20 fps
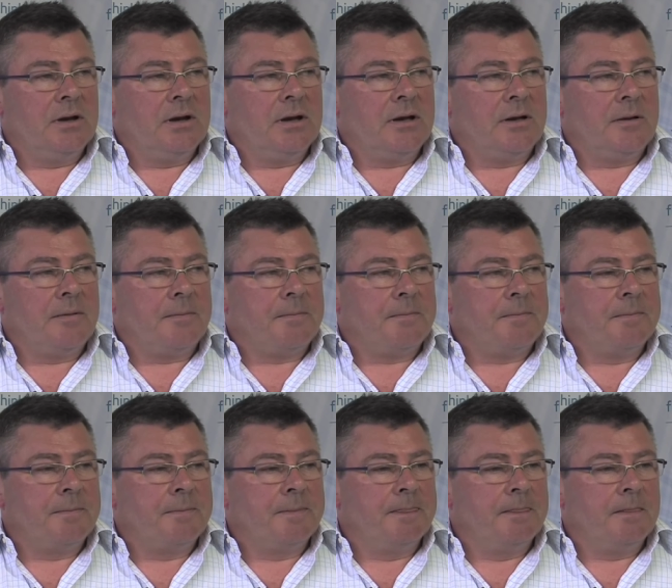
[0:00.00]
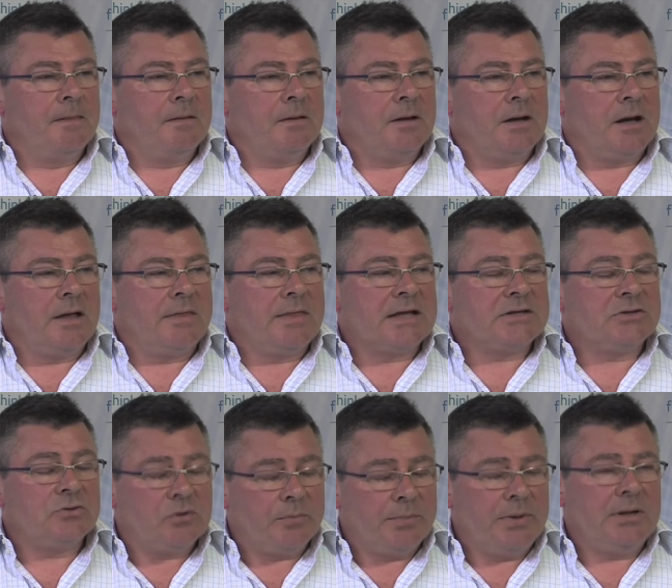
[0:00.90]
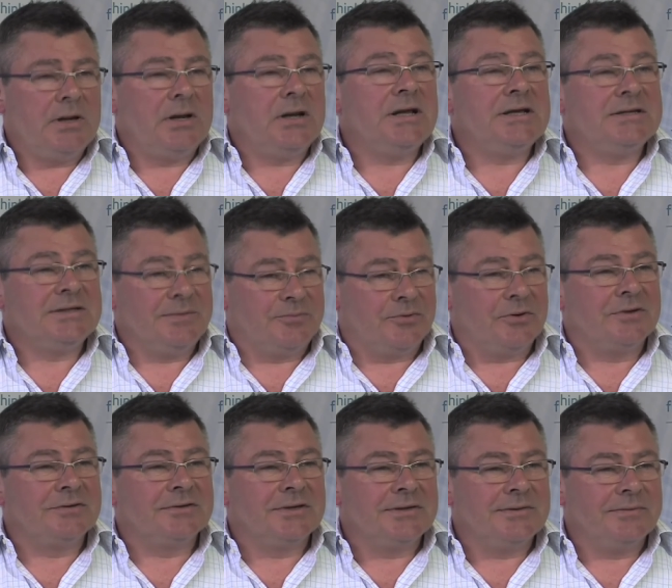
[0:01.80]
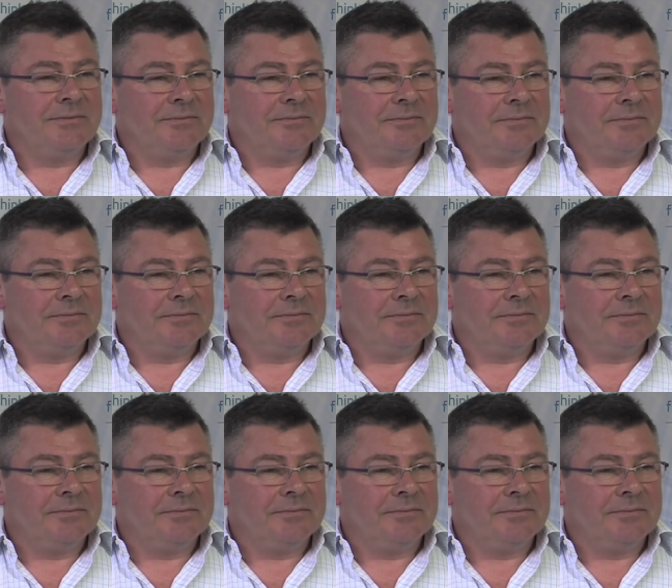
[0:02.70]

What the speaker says: And that's not been an easy process.